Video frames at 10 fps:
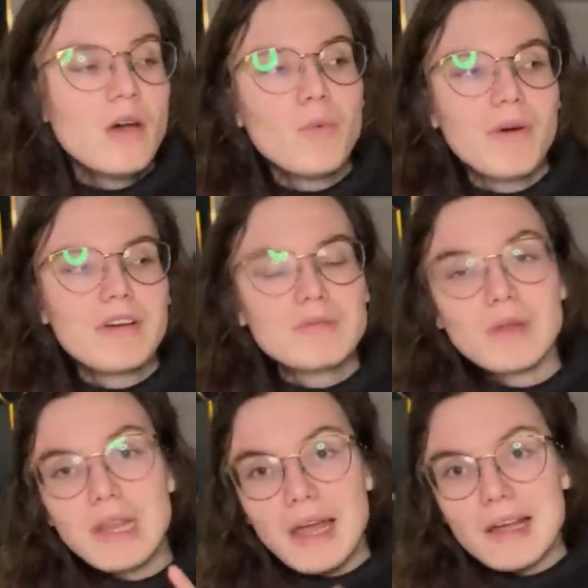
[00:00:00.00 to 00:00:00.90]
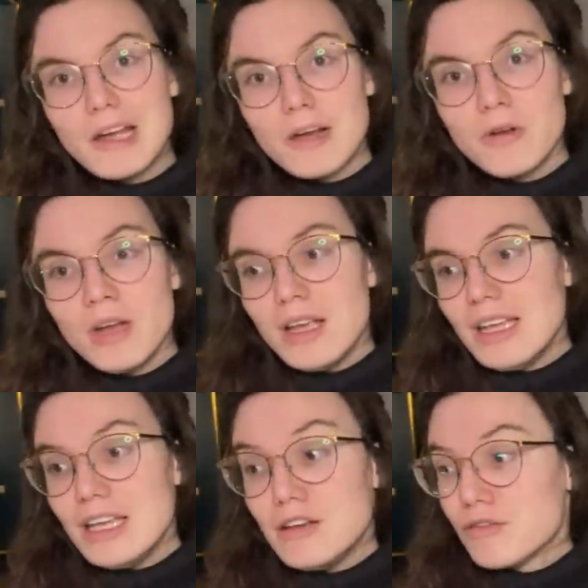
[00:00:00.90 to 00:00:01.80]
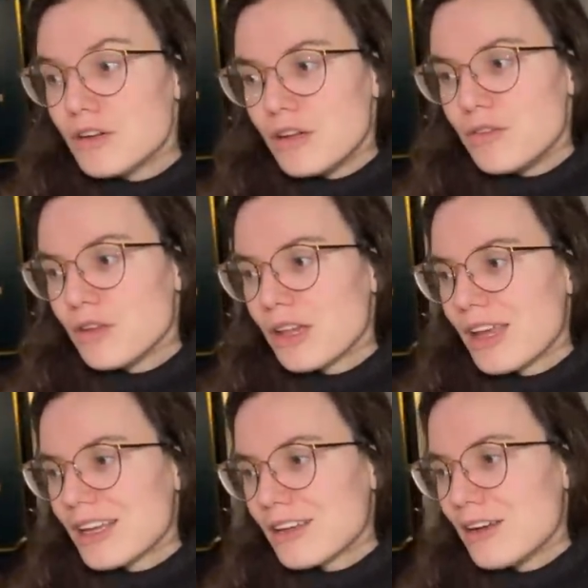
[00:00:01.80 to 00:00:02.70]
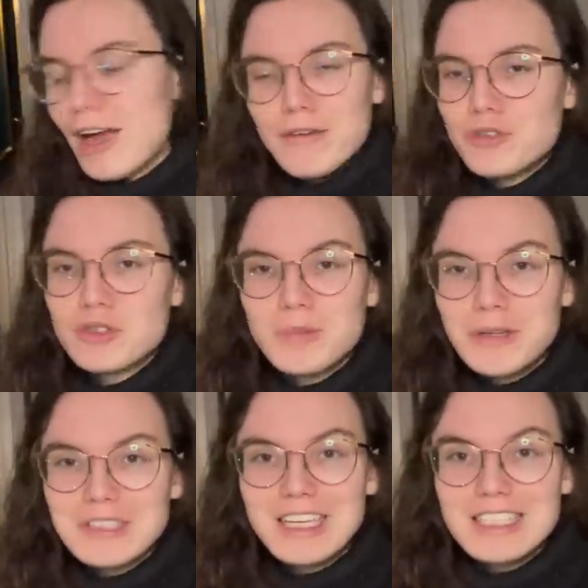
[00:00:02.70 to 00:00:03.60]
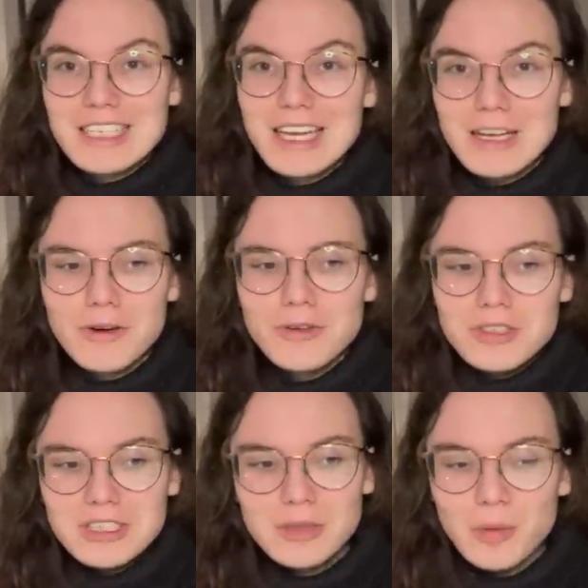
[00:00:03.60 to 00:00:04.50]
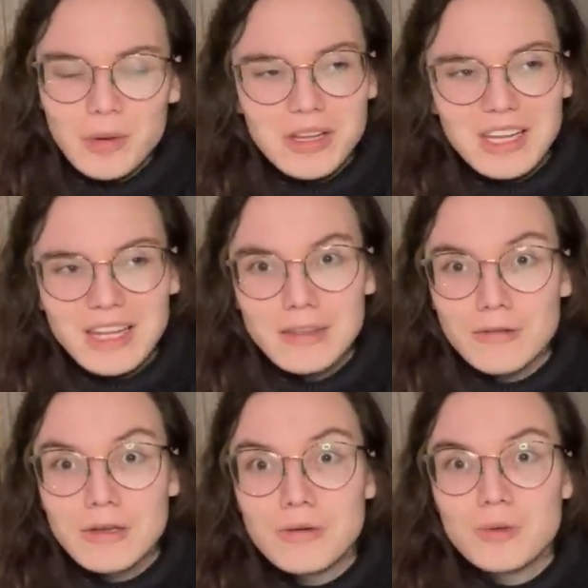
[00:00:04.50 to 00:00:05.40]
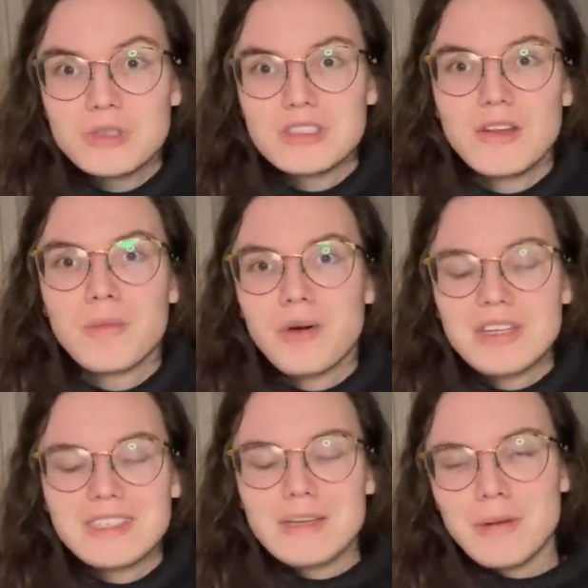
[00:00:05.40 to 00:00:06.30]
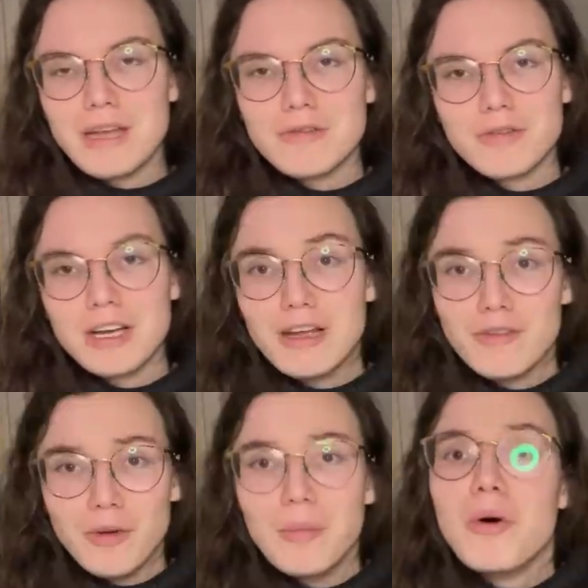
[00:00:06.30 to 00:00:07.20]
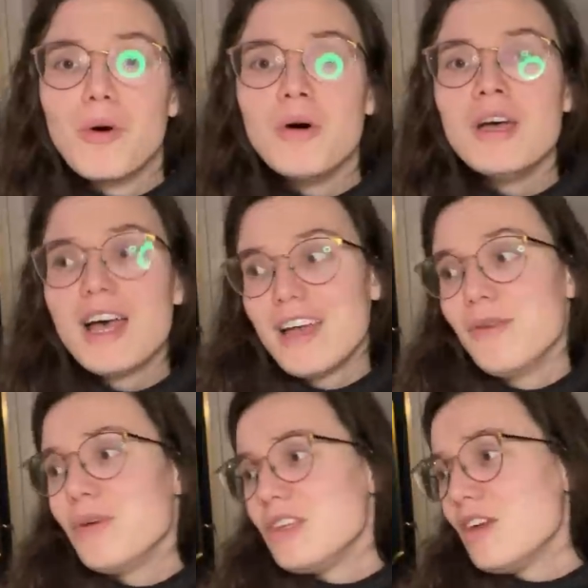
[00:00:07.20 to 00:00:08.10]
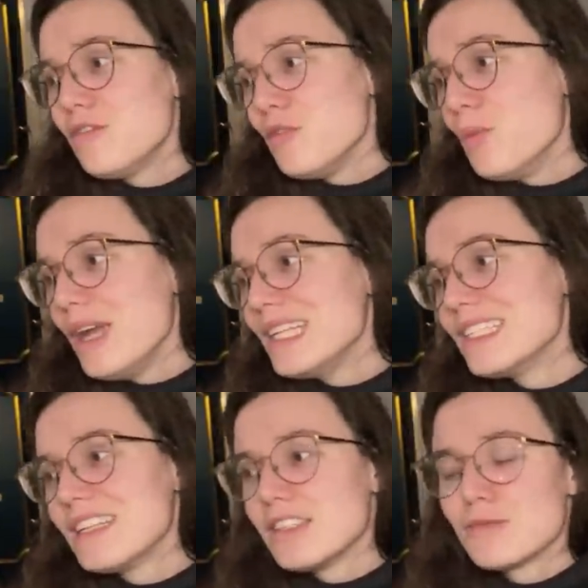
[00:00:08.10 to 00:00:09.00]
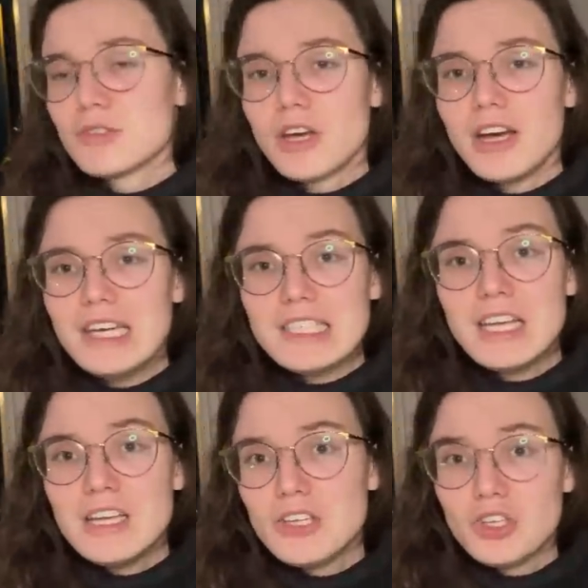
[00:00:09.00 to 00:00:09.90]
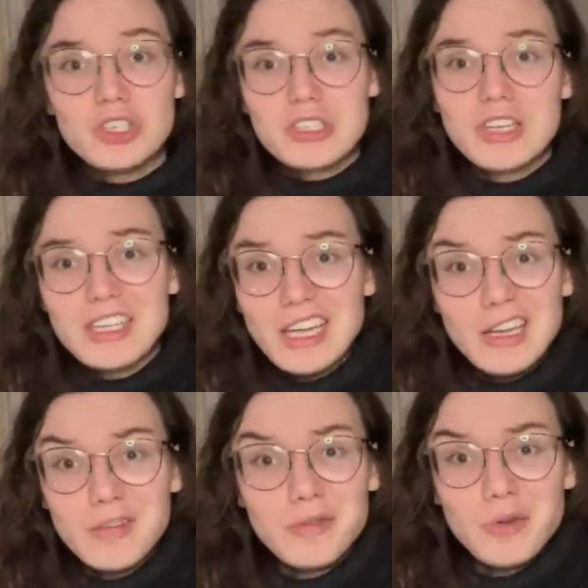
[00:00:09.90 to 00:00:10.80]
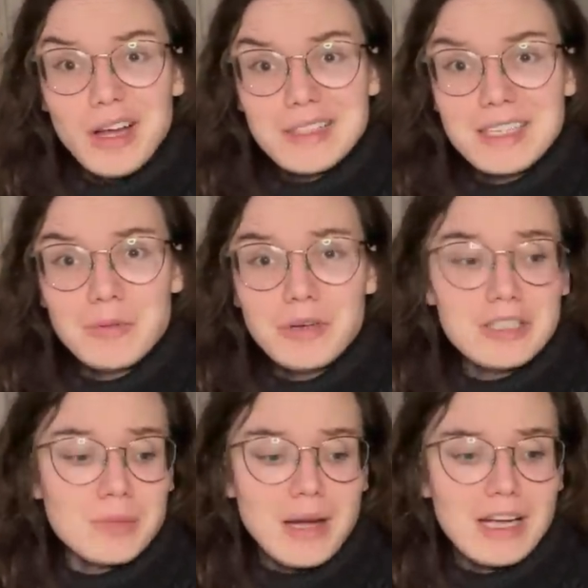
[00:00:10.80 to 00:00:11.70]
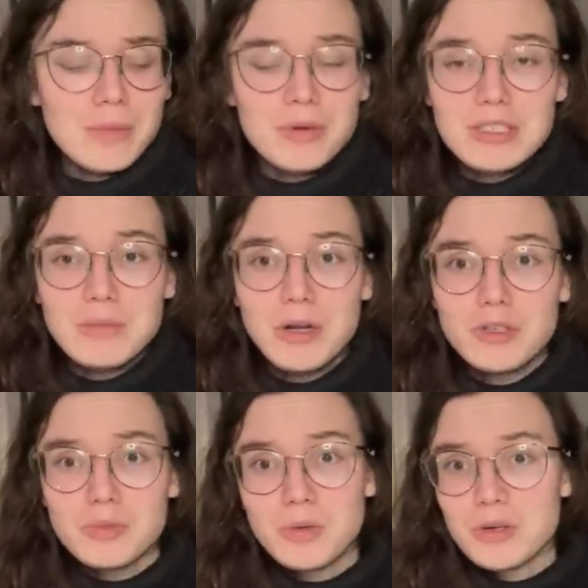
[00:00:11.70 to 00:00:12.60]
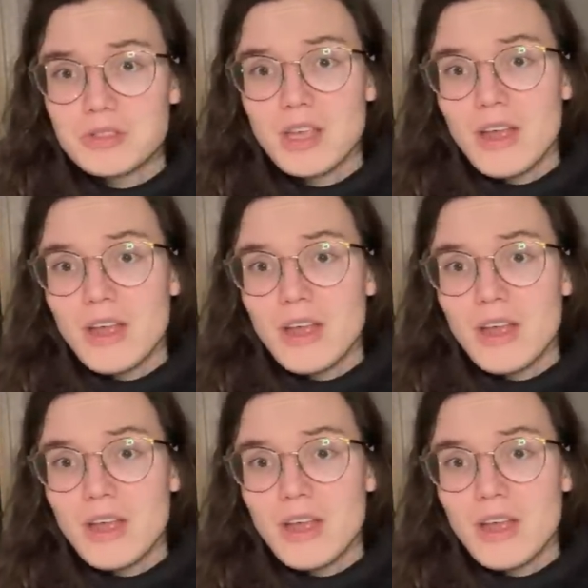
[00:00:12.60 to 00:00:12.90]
Whereas with Lego, even if you like have just built it and something on, you're still probably going to get three quarters of the price that you paid for it, if not more. And then when if you wait until it's retired, you're just going to get the full asking price back pretty much because